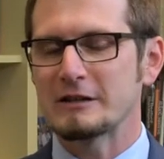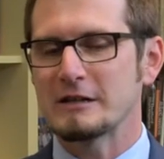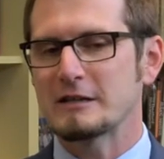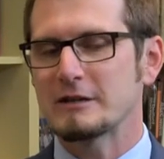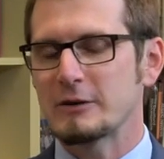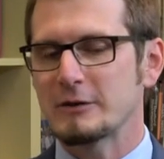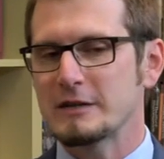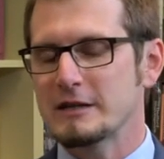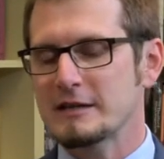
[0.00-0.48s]
And
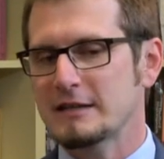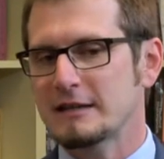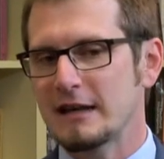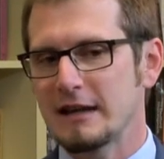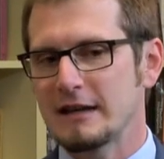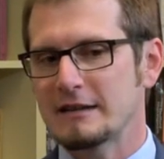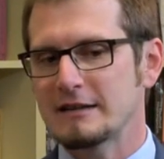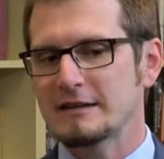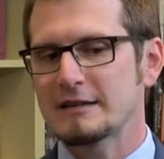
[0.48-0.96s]
so in this
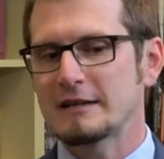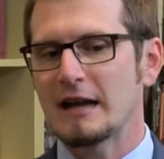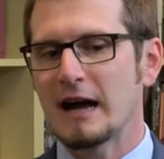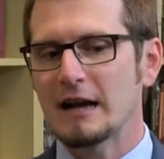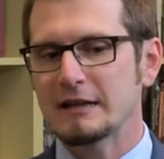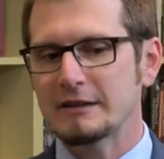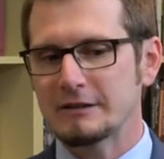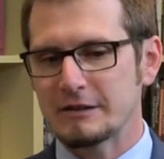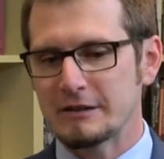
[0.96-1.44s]
case,
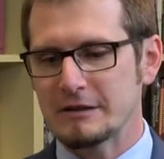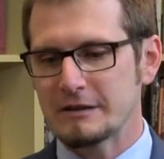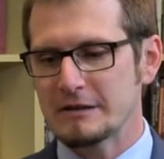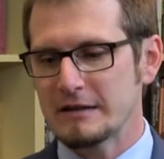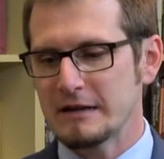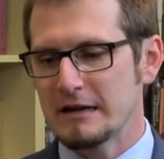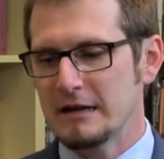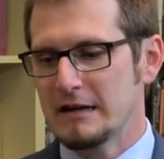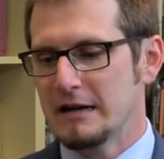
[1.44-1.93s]

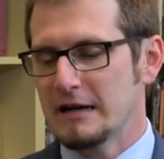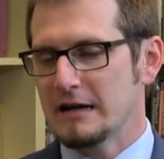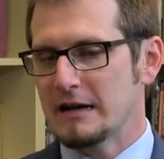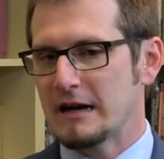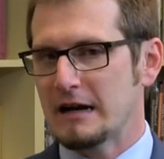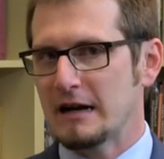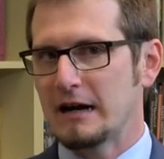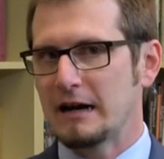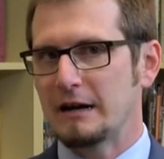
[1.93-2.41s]
Snyder's
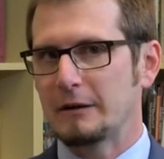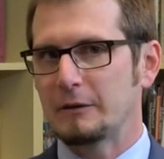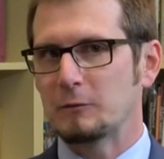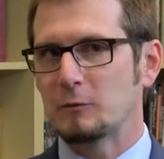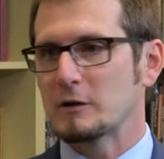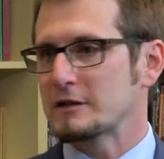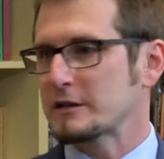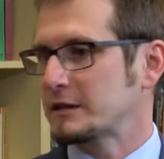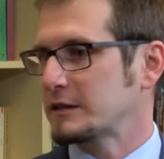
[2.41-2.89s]

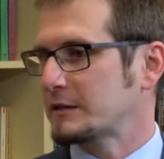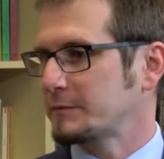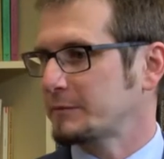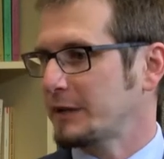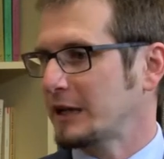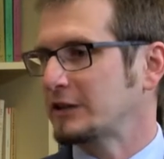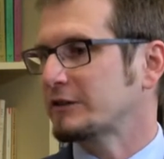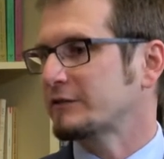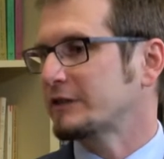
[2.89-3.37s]
was a
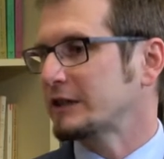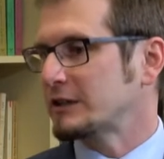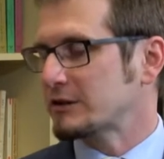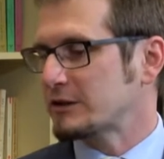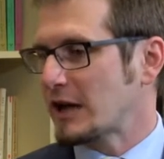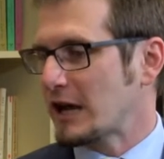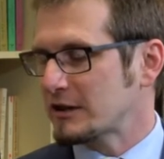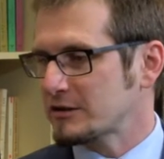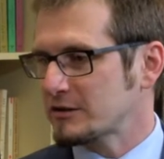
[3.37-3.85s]
painter of
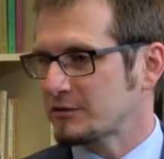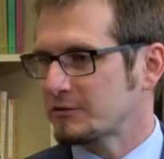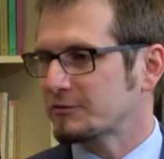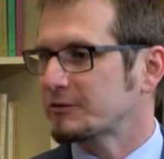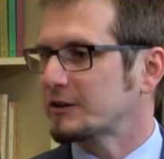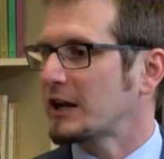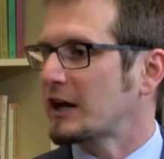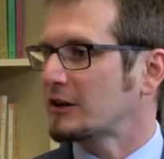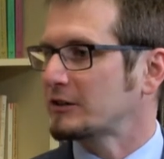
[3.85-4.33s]
international
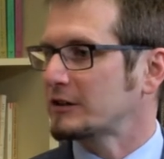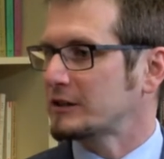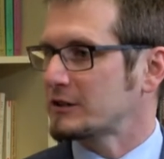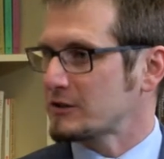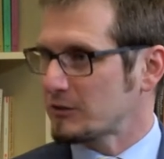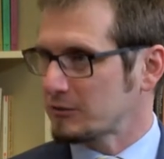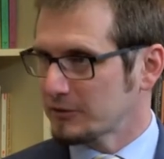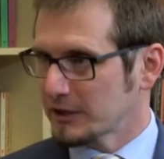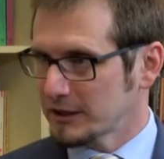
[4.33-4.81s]
renown in
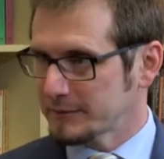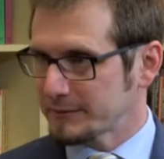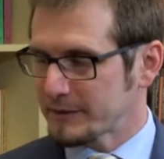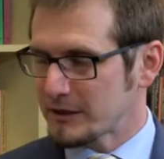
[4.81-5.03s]
his own right.